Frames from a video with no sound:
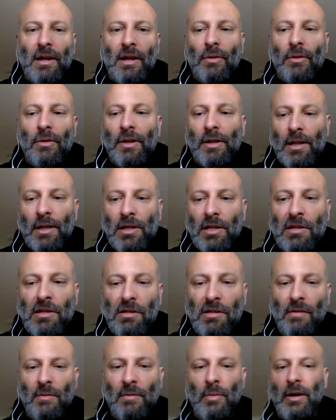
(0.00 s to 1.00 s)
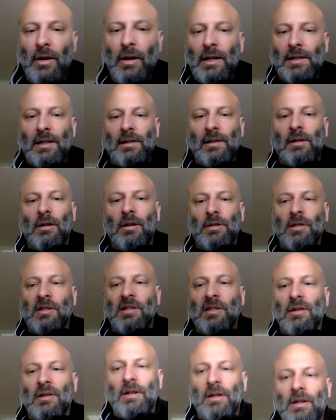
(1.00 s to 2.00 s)
I don't think that just because you have a marketing technologist,
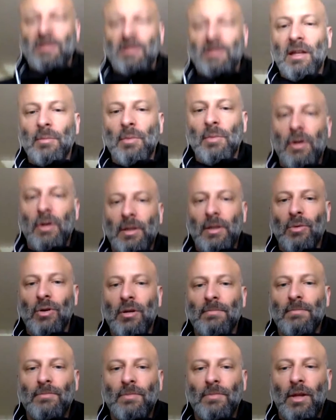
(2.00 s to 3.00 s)
you don't need a CMO anymore.